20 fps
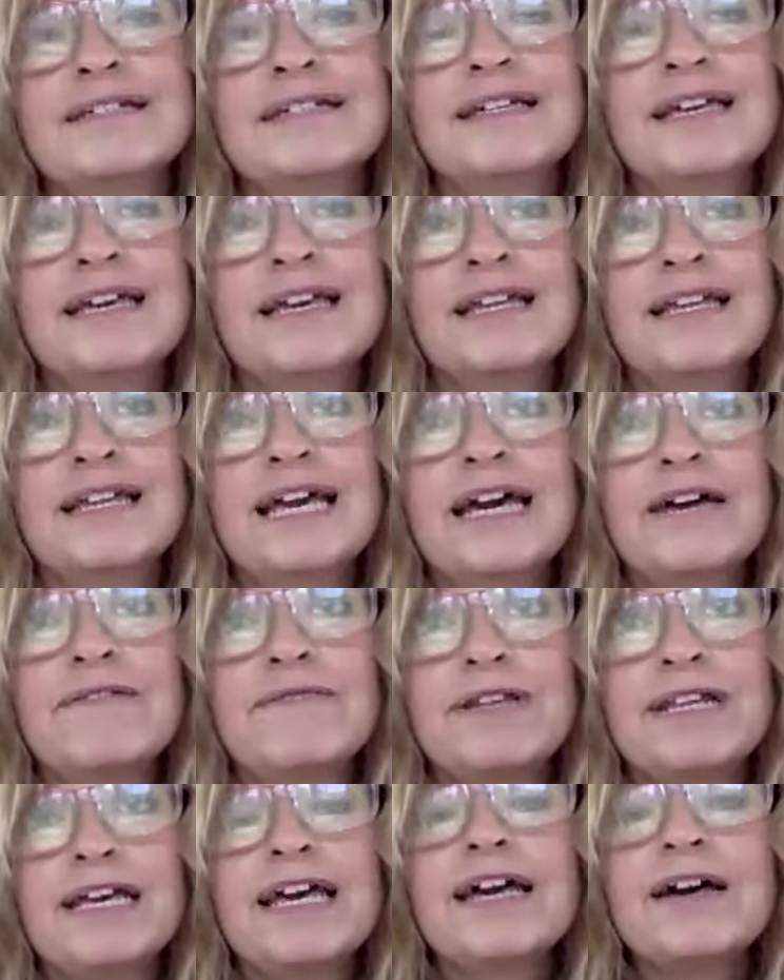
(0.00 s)
and
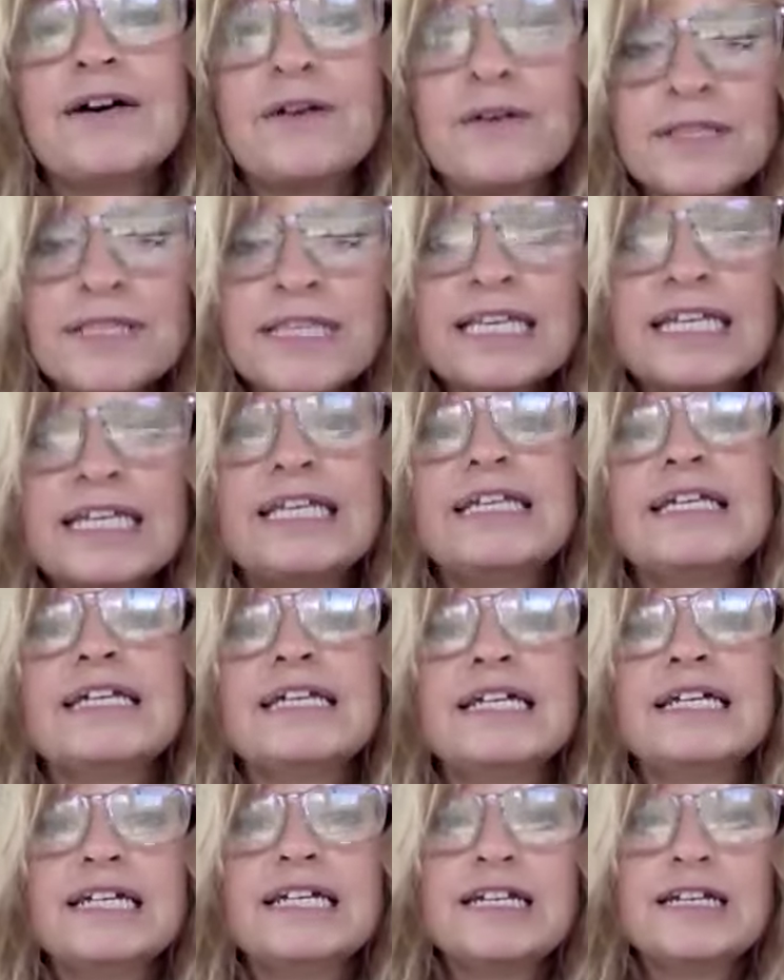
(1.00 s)
having a healthy
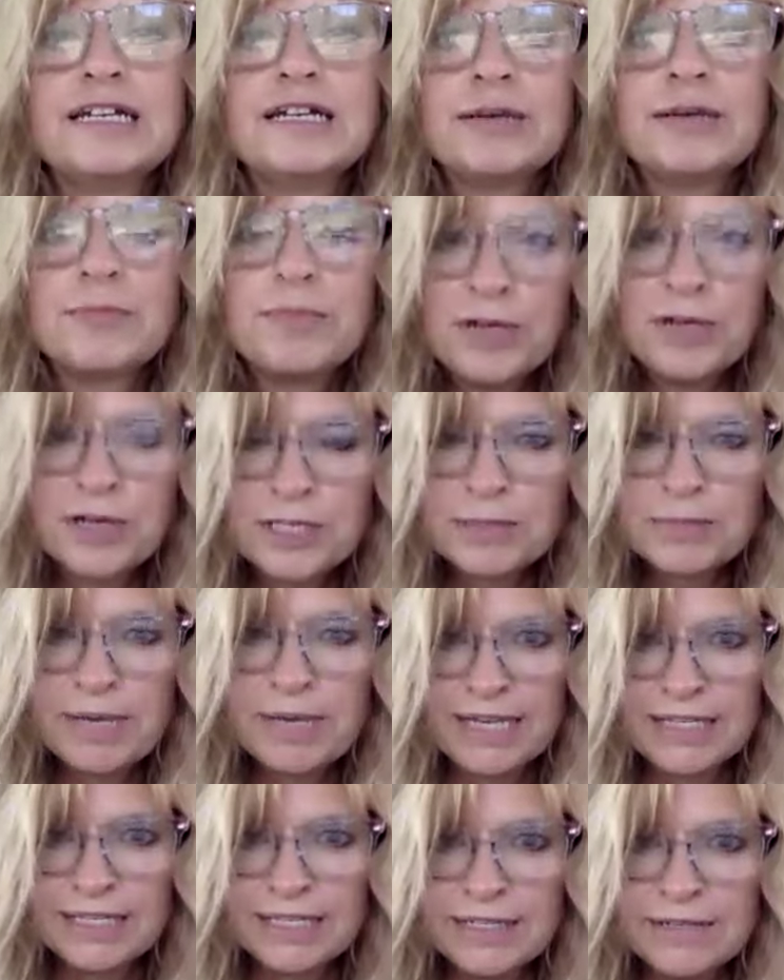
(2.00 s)

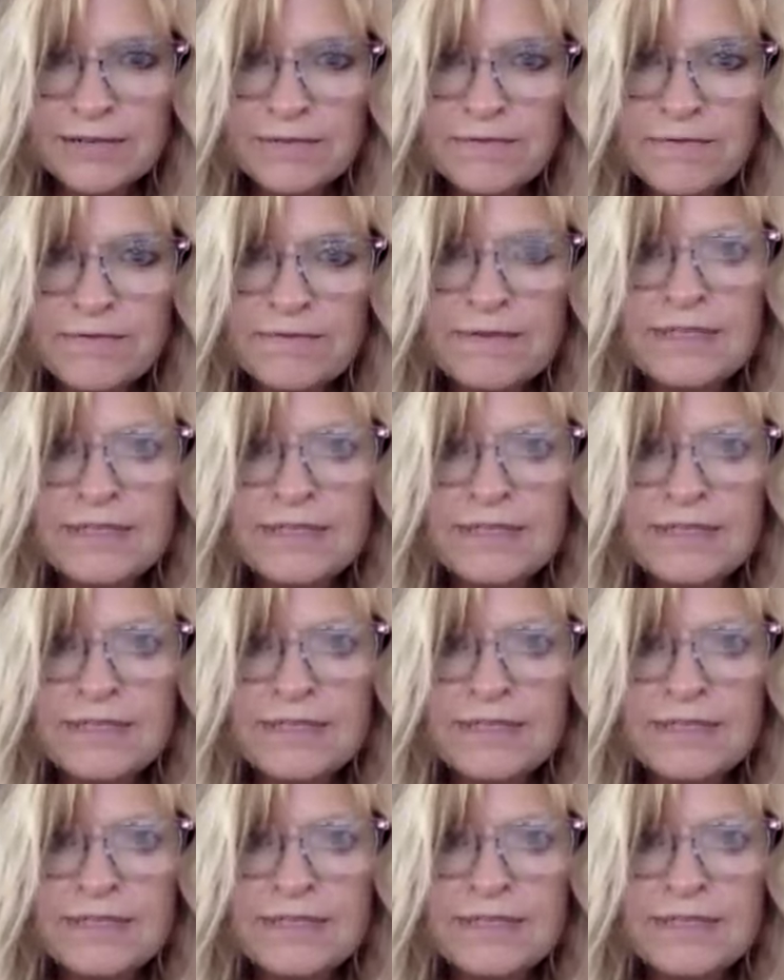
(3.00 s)
perspective